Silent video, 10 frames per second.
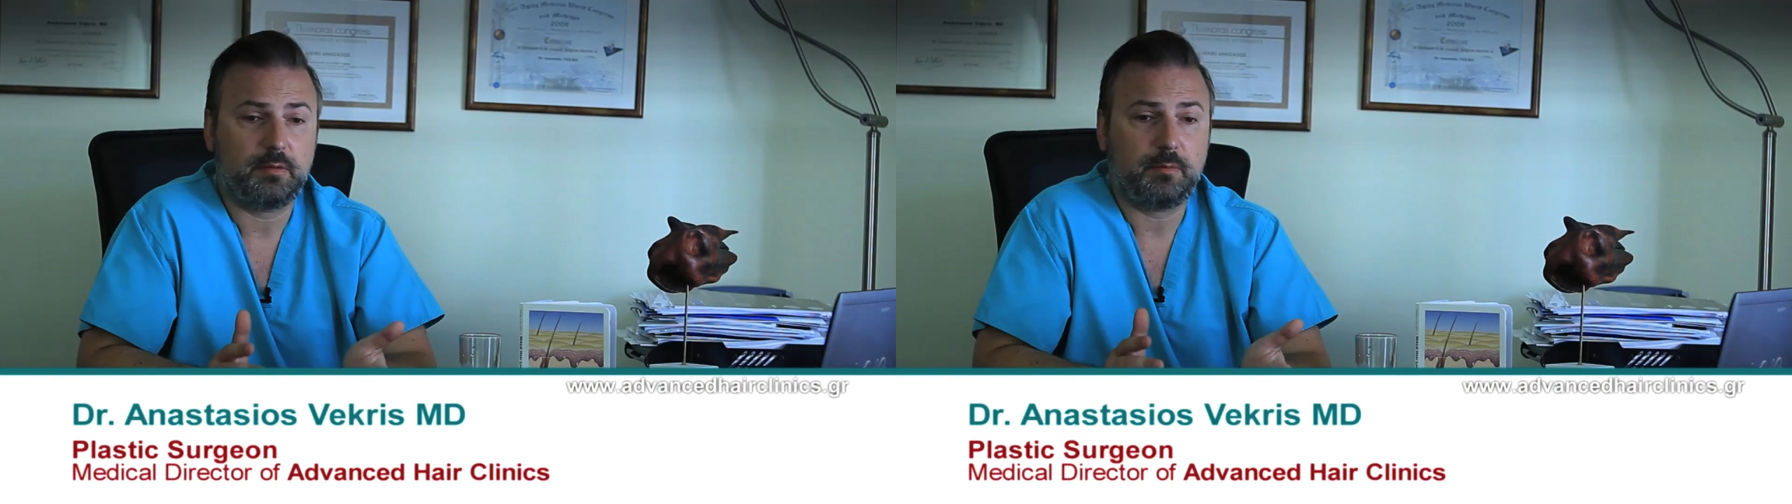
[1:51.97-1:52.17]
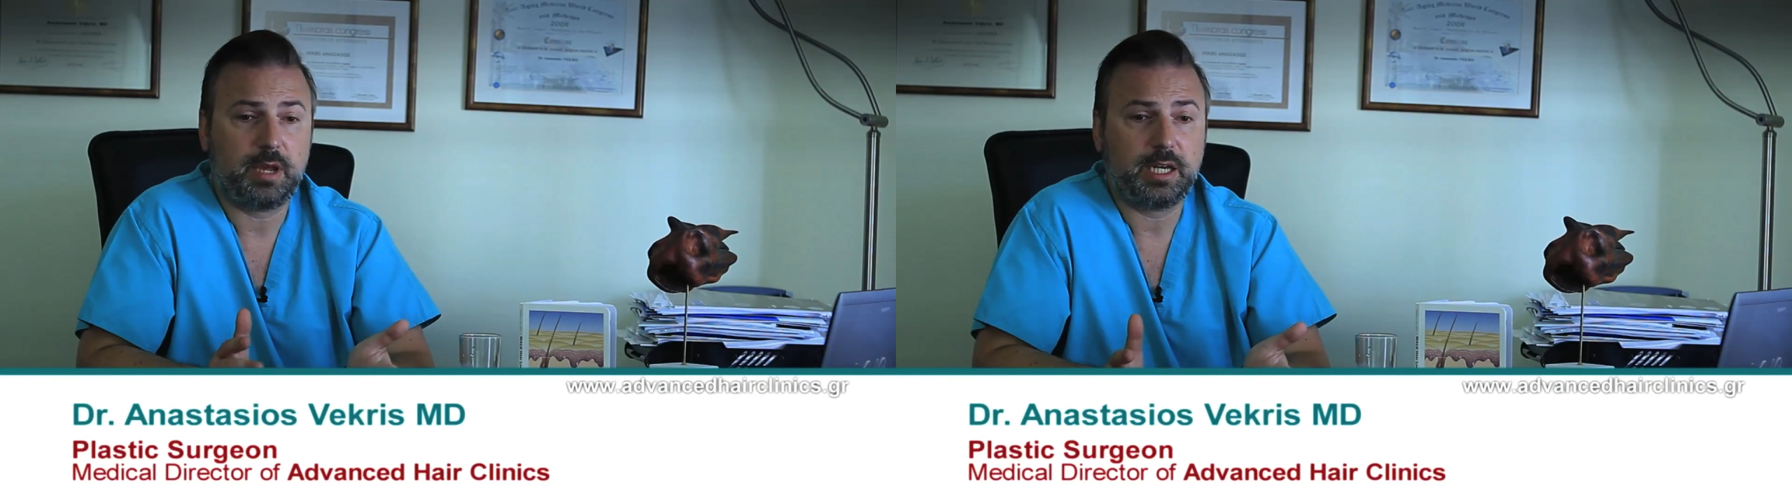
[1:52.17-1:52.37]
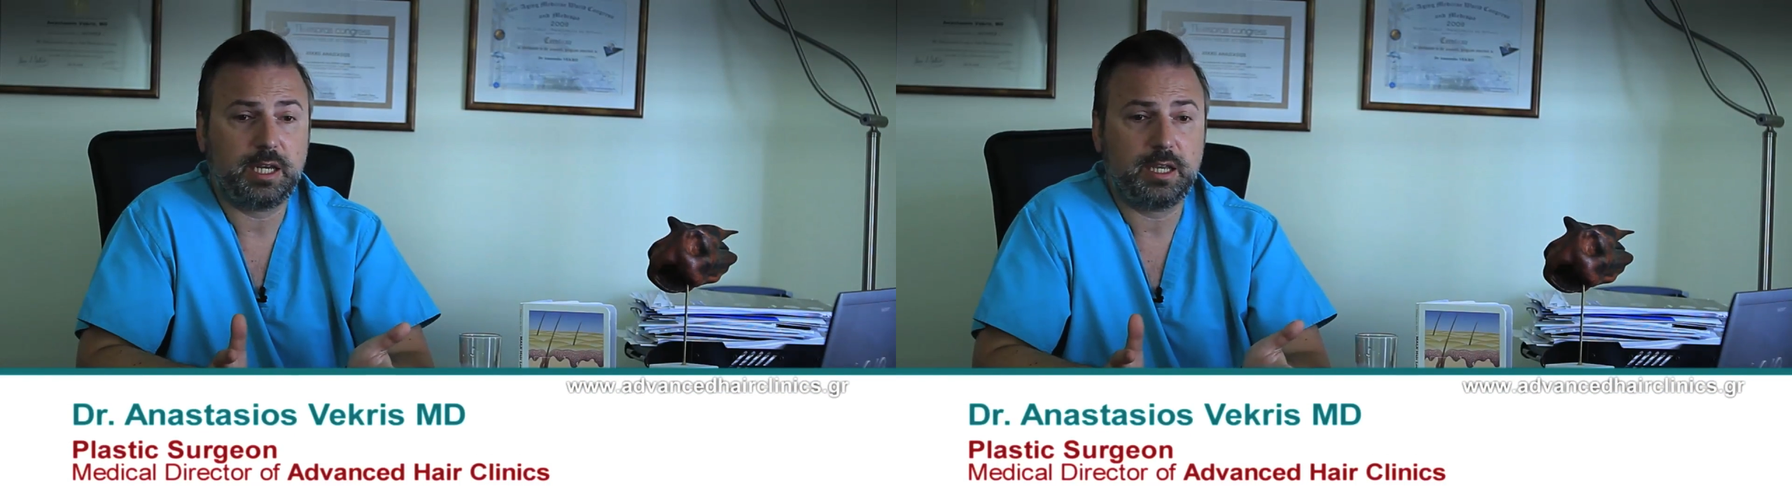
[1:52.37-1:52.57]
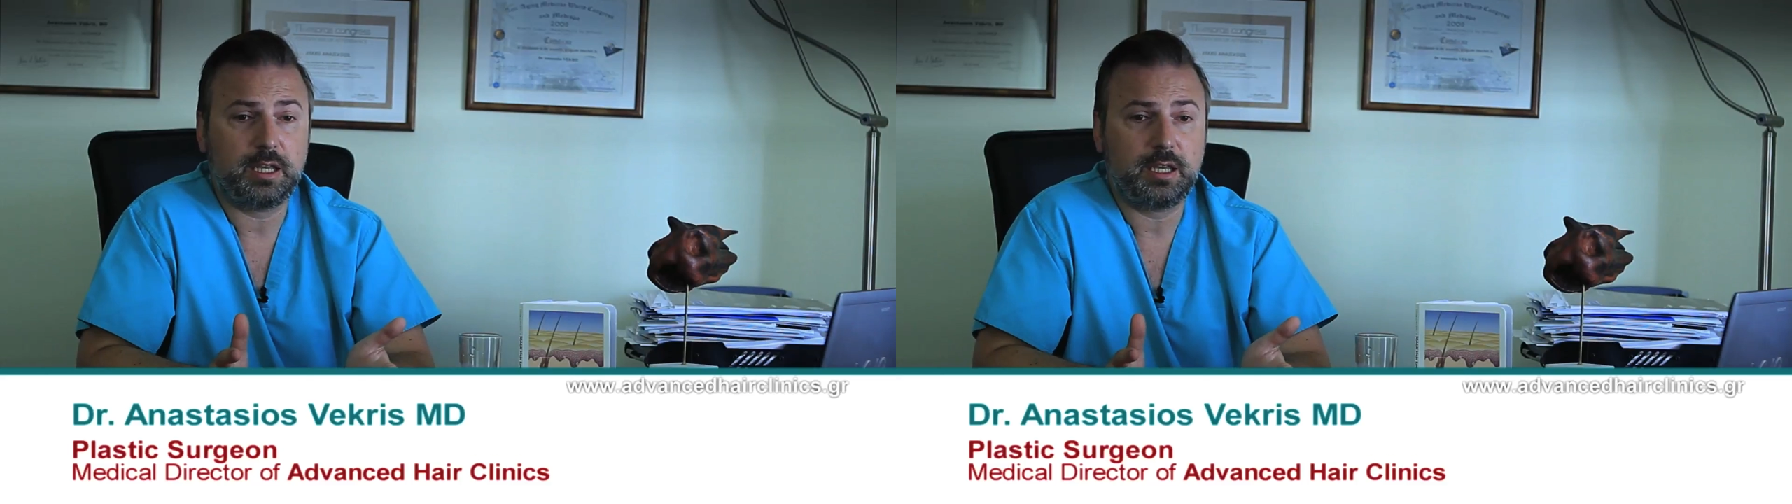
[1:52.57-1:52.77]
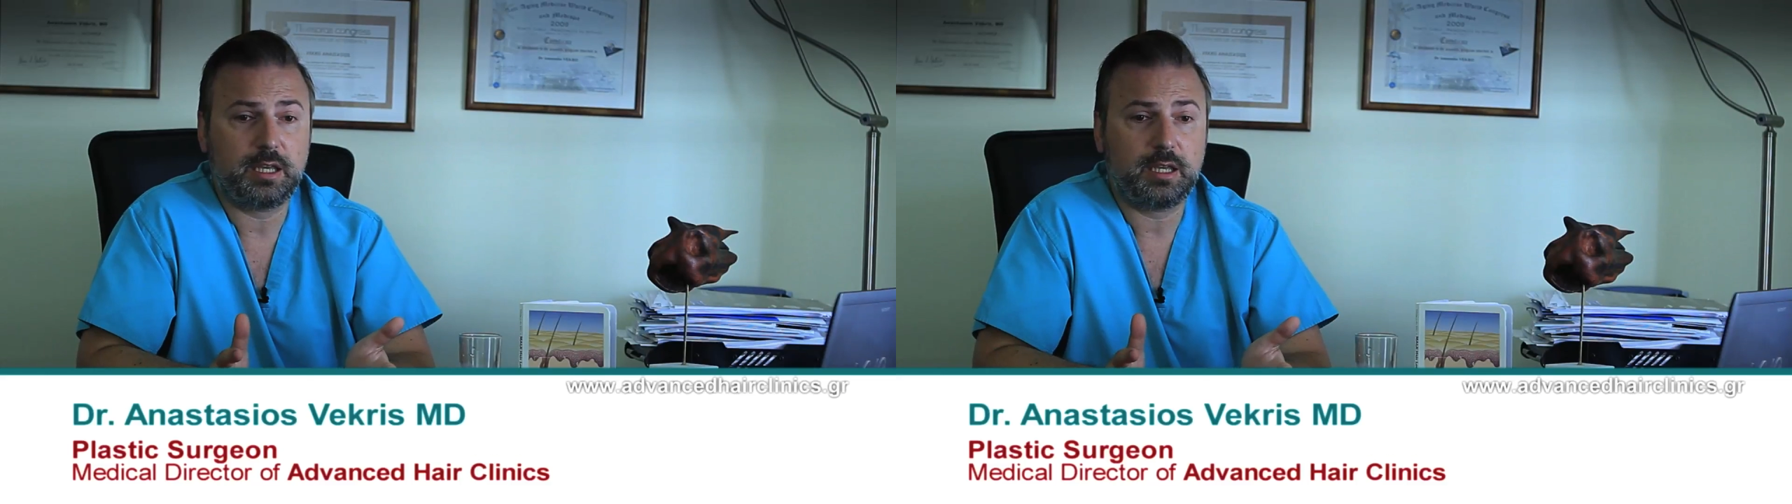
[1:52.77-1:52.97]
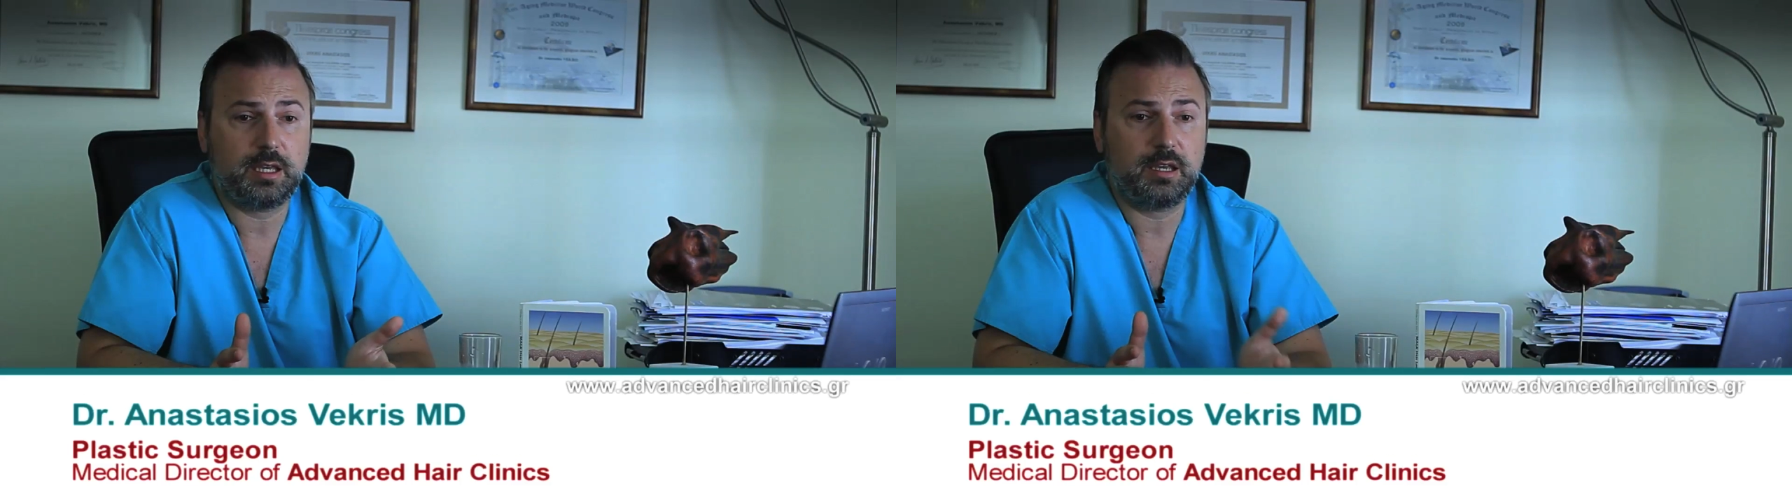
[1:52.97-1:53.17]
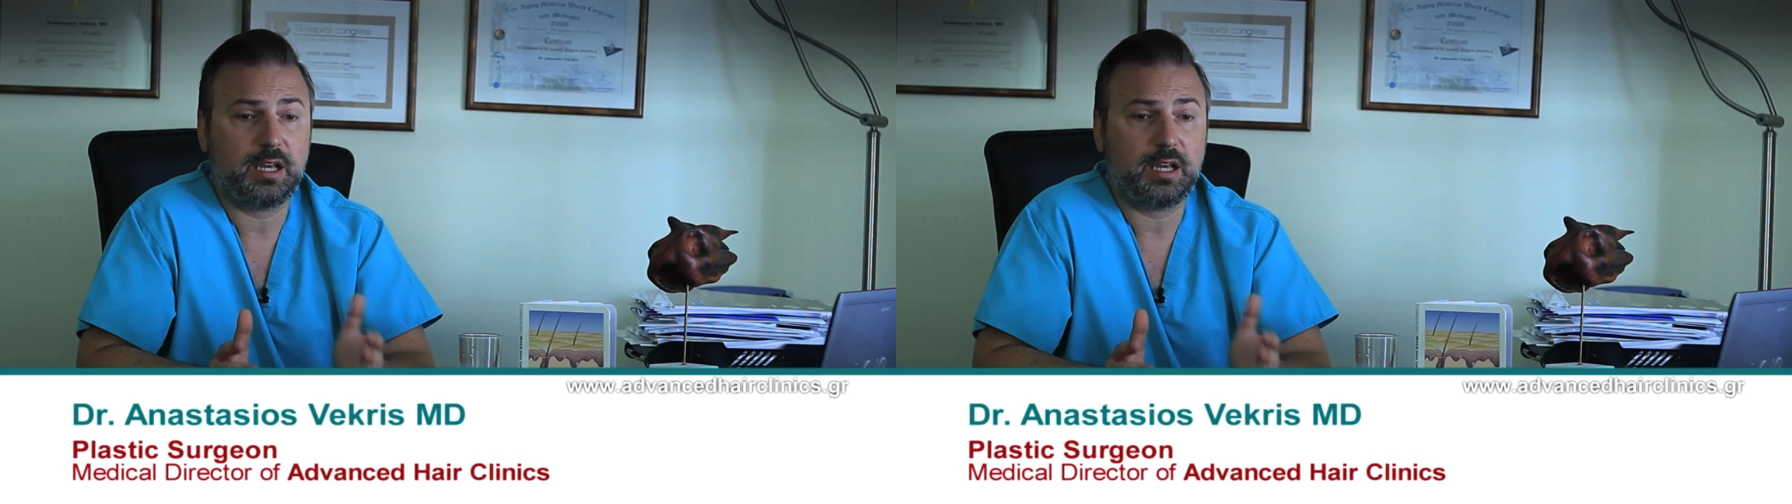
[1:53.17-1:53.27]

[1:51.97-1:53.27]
mainly